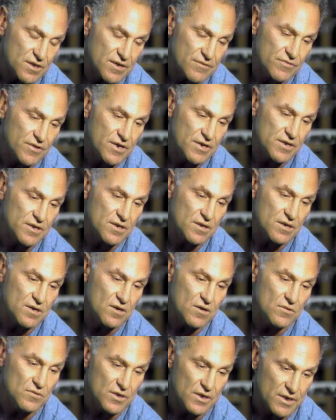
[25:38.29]
I find it
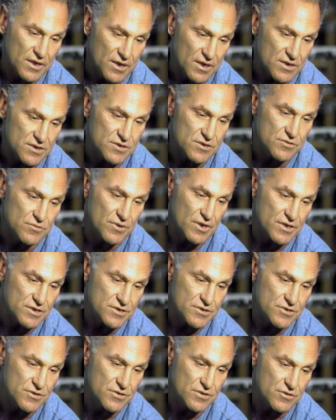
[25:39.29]
only hostile when
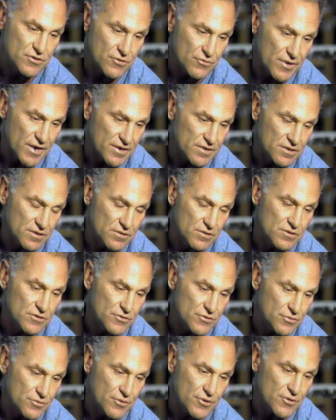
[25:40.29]
it's directed
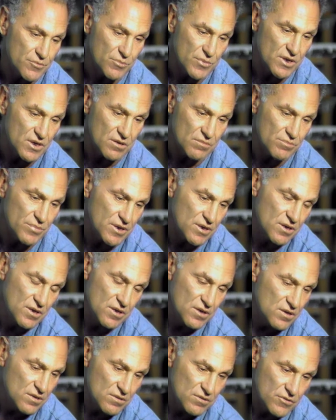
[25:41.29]
toward me. But
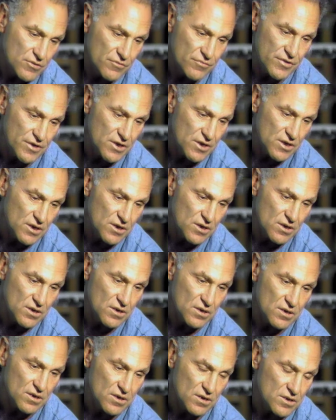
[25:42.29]
graffiti
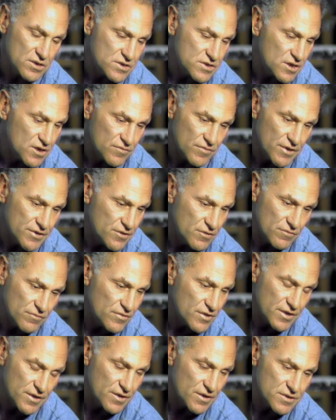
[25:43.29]
in itself, I don't
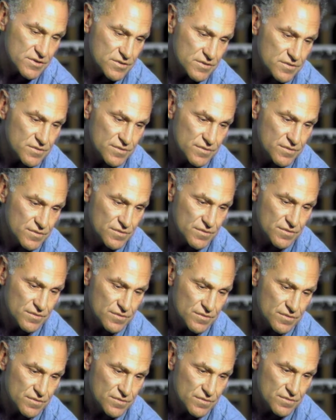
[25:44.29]
find hostile. Well,
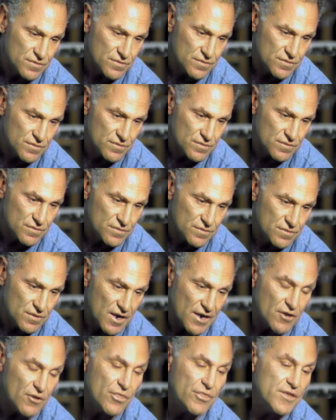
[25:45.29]
you just said that. What did
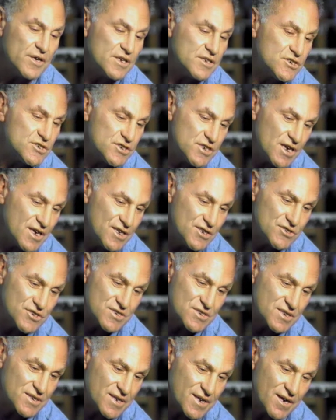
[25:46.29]
that? I don't think it
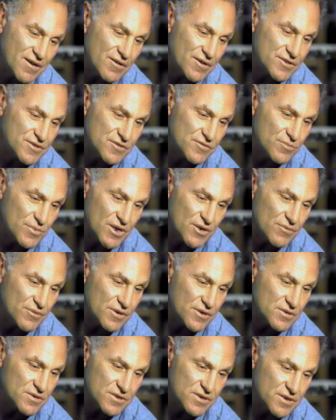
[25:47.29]
changes the character of my
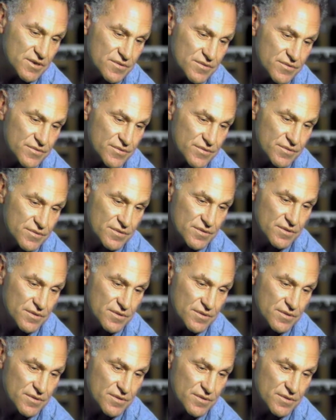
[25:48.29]
work, to tell you the truth.